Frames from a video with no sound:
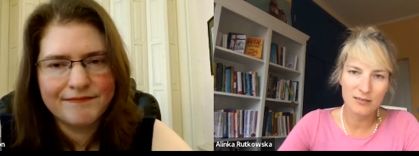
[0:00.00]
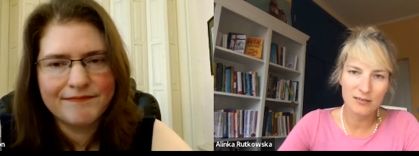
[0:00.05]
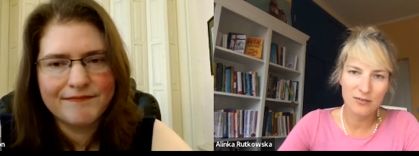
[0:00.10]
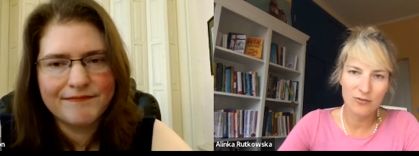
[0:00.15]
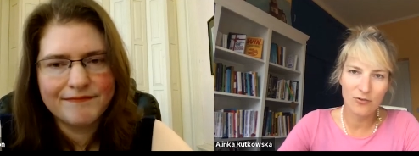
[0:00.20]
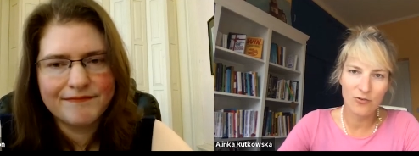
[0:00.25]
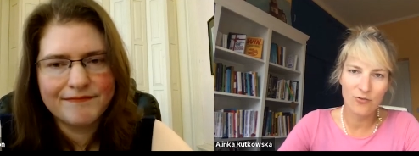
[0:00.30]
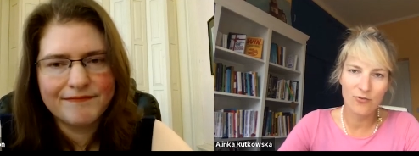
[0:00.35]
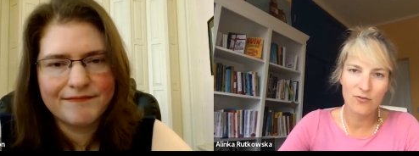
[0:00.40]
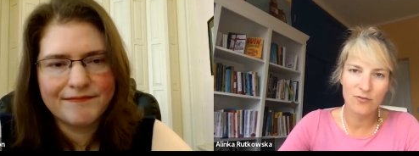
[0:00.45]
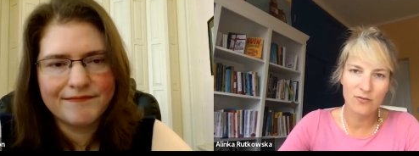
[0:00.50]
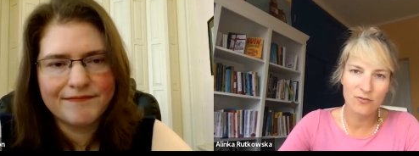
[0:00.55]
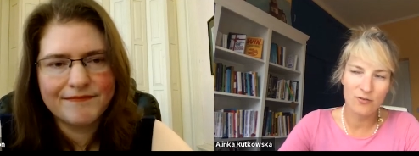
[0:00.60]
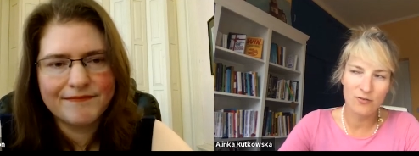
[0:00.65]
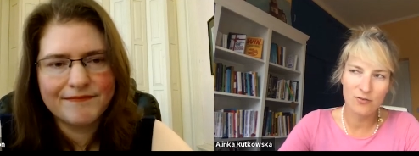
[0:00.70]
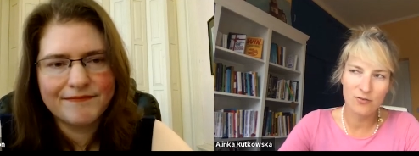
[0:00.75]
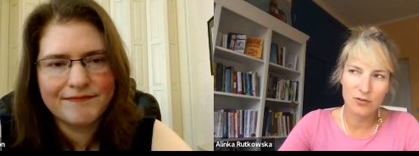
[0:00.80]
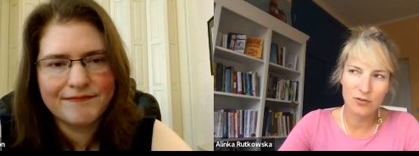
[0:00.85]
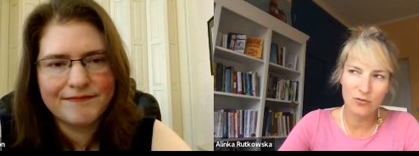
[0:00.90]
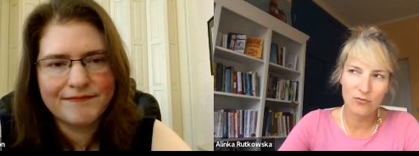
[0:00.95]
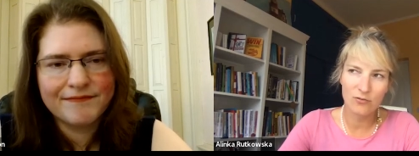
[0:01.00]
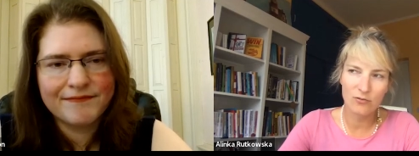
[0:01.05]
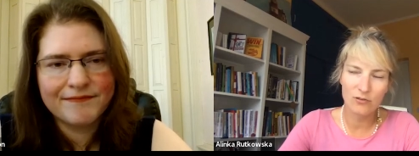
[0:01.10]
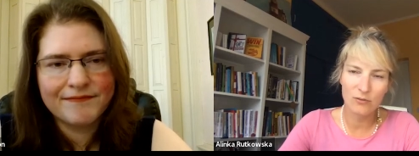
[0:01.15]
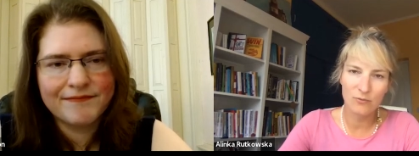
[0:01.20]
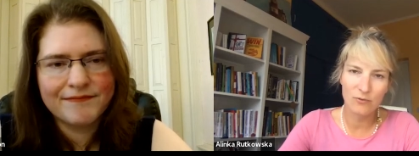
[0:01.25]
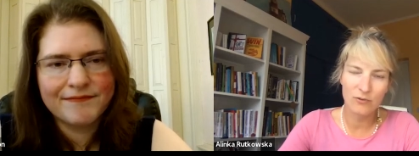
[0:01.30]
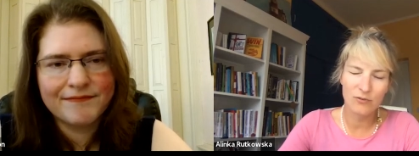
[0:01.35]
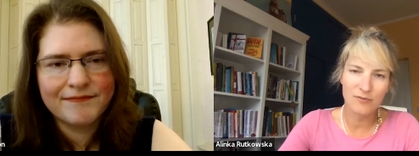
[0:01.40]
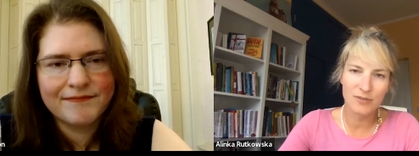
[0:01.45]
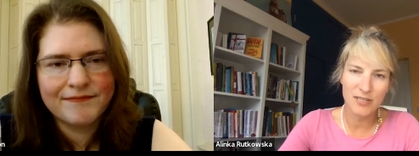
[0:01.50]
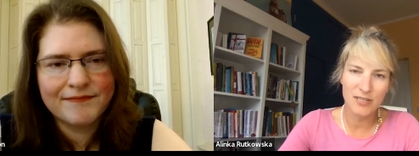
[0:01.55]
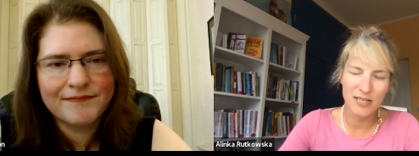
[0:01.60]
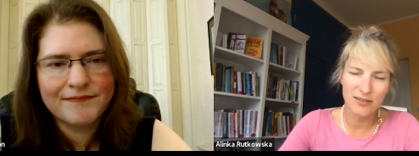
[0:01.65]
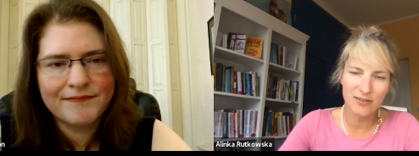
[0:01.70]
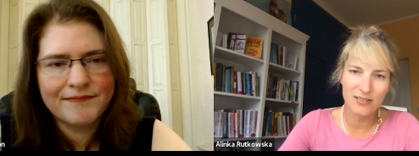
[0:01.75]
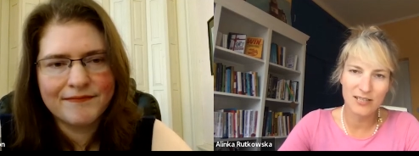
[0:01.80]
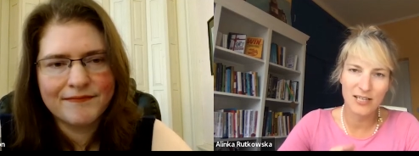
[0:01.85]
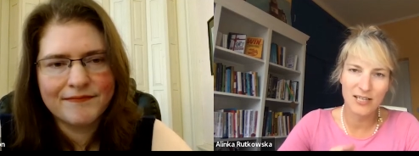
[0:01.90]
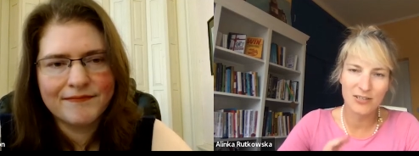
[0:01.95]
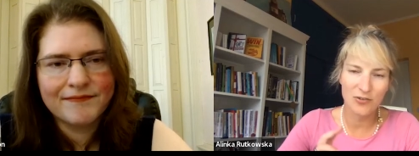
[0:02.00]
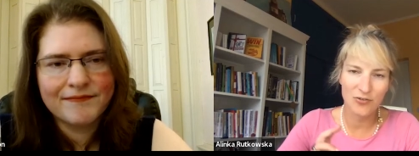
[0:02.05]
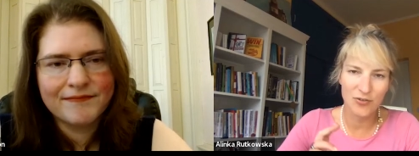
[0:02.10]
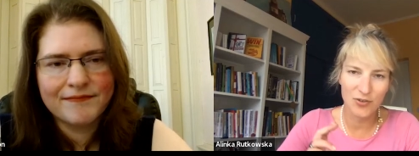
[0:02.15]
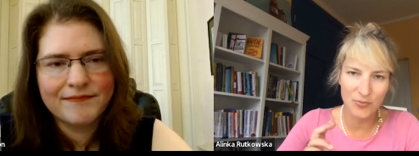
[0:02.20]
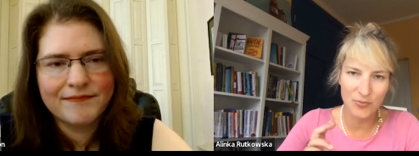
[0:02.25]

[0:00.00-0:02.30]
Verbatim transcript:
Speaker 1: or the total number of sales hits on the